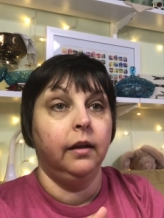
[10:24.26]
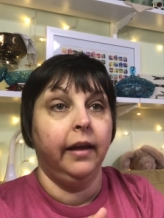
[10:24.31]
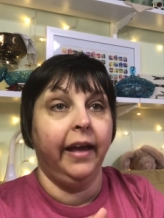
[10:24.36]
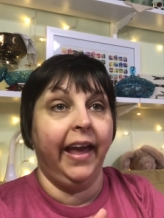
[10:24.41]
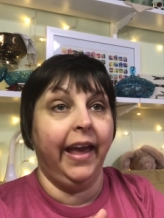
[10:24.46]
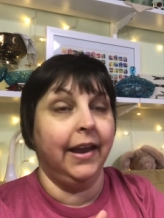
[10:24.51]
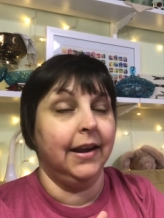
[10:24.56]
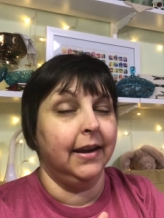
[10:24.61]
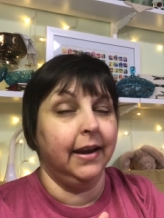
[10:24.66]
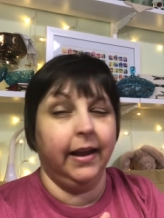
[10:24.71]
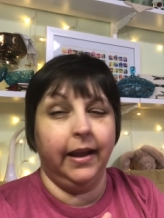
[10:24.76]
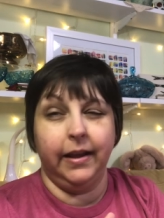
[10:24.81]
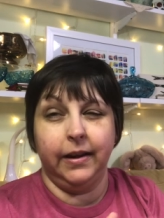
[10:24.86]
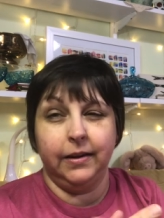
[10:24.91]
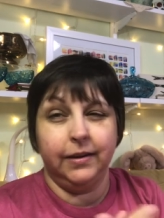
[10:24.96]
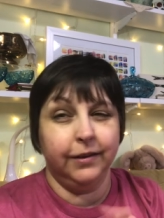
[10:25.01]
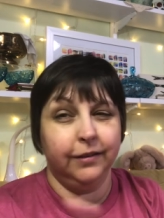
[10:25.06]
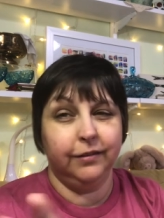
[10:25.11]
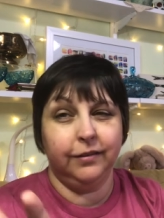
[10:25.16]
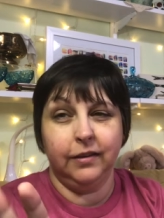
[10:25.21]
and I
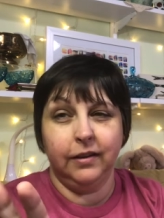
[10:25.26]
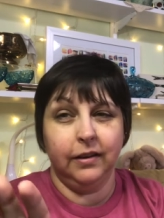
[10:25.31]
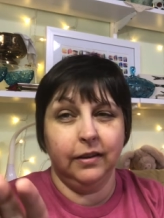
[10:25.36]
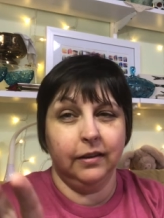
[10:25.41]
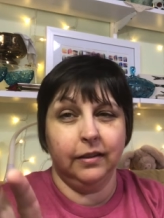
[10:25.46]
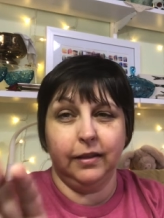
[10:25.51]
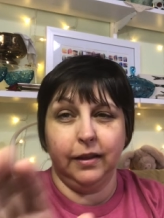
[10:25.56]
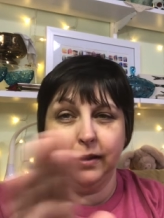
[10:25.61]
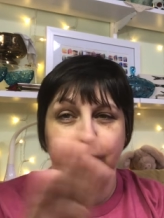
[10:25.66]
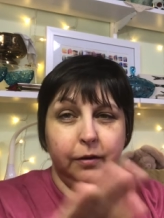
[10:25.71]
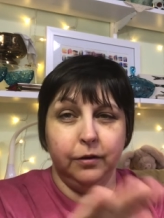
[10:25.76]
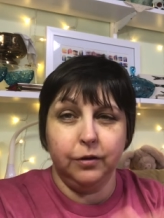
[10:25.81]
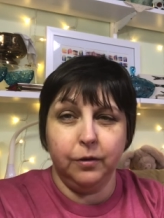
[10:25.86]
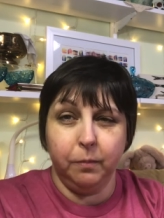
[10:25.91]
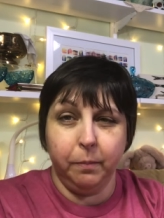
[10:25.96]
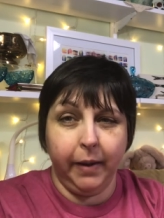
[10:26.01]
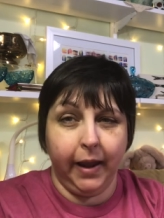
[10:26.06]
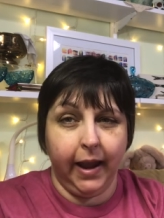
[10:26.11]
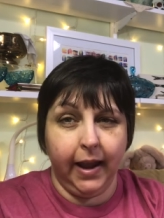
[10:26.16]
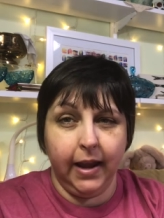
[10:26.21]
just, the
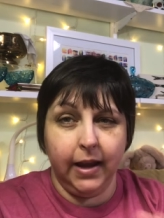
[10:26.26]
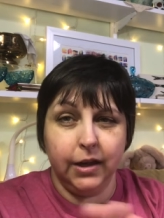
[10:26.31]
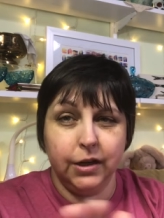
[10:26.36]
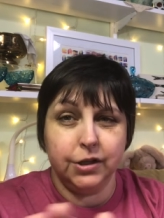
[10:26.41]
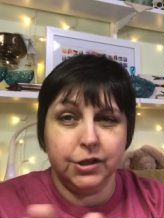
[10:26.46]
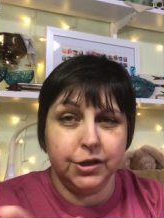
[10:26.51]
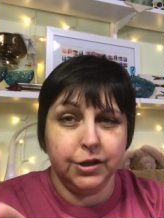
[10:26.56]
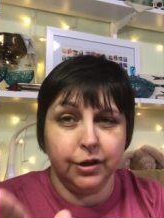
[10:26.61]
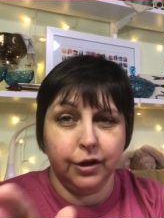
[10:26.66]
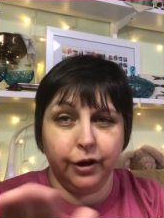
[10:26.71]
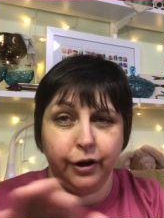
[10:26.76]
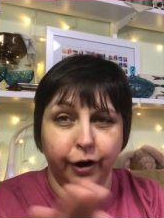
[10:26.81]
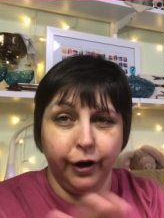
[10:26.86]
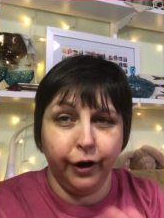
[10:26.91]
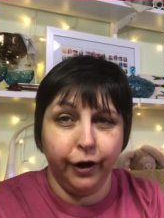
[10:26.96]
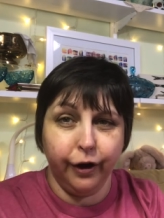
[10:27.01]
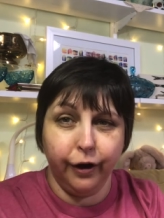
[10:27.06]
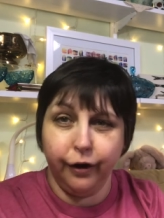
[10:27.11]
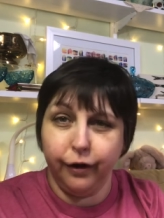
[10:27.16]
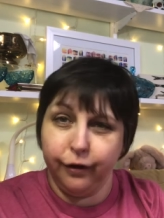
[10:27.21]
page
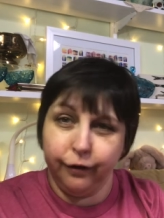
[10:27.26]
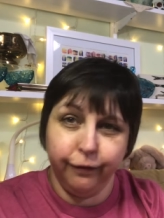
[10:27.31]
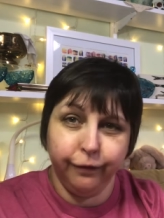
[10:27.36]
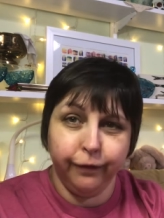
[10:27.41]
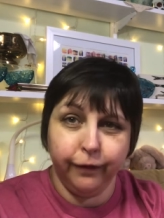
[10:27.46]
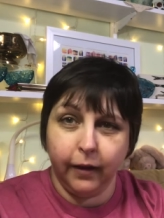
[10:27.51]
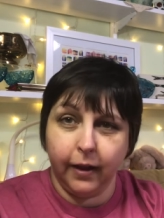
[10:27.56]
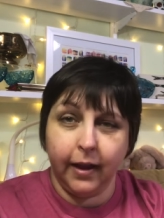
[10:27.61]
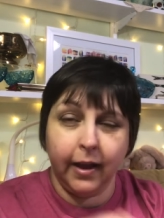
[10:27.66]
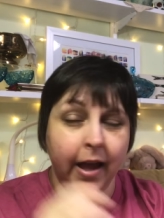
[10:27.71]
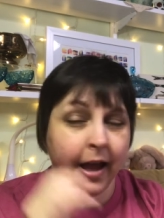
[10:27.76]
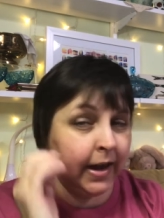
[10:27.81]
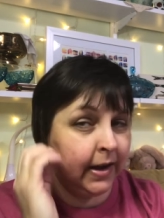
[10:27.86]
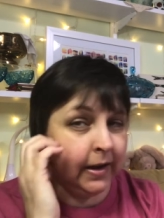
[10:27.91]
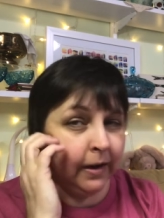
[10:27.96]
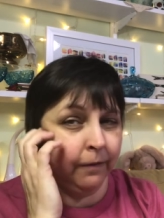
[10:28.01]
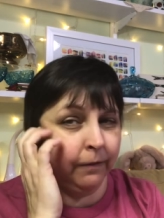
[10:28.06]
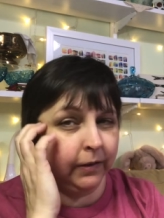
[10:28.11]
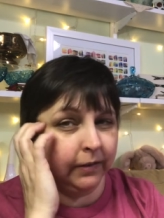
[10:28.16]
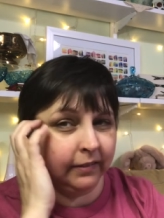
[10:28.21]
curve kind
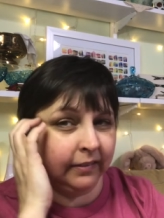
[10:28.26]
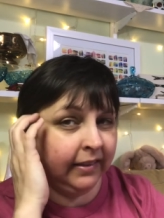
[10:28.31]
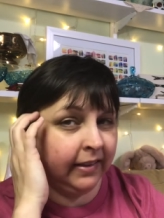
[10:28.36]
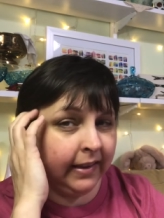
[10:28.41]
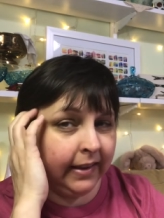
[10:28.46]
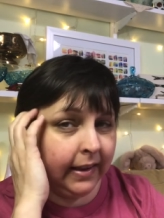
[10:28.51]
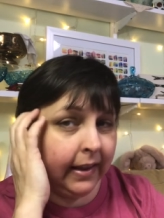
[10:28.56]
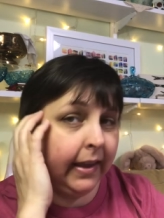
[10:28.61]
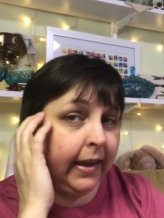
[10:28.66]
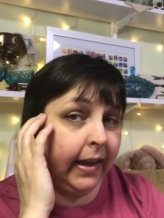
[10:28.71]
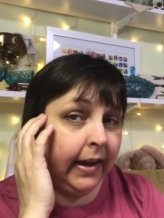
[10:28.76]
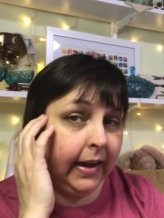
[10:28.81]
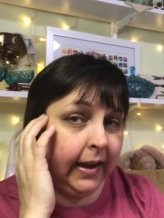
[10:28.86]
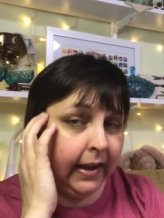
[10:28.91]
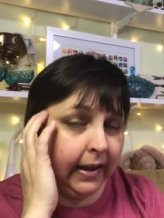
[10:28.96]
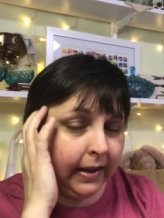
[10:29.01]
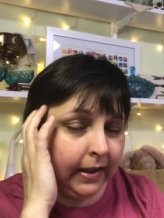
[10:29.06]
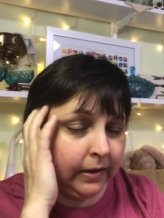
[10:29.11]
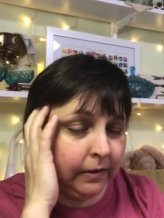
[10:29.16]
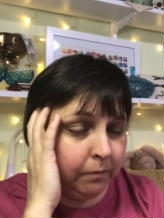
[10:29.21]
of was
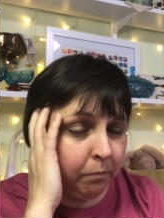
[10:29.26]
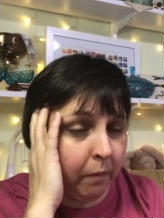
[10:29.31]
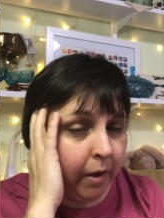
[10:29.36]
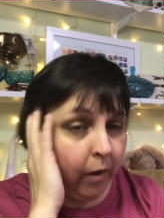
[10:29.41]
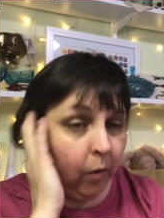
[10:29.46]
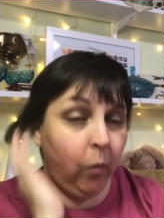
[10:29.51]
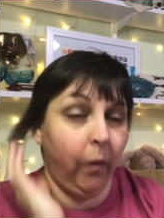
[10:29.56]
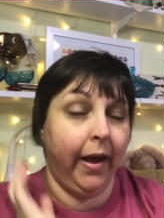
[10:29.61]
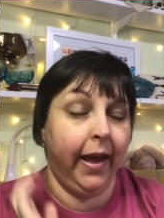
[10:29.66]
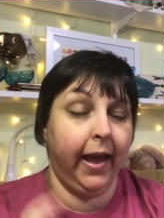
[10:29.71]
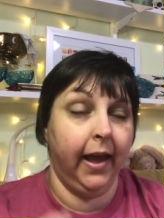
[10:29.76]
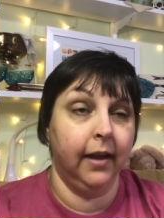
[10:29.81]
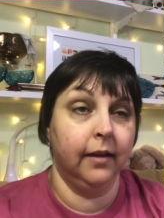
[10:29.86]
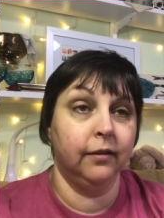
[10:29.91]
getting in my way.